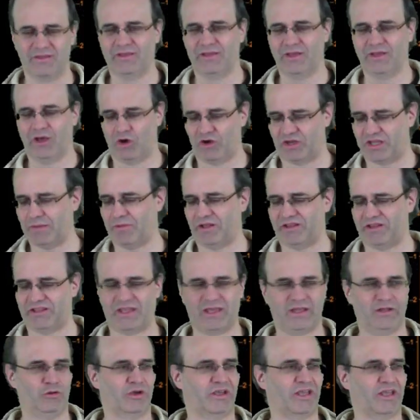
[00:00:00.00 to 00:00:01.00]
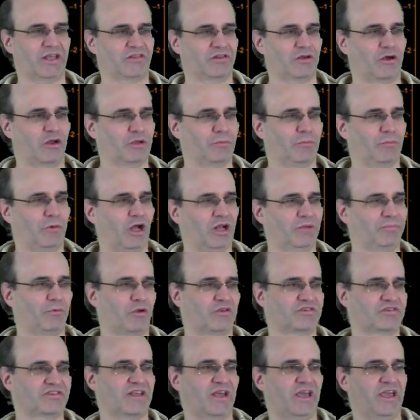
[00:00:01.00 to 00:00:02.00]
Okay, but I can look at all the
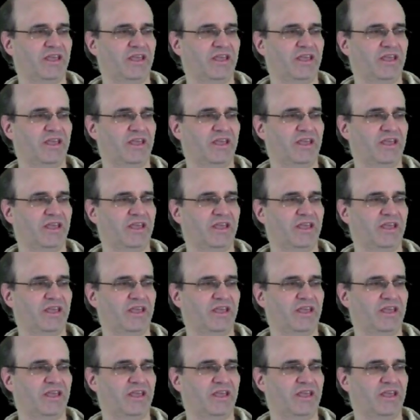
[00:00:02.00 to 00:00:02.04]
multiples, a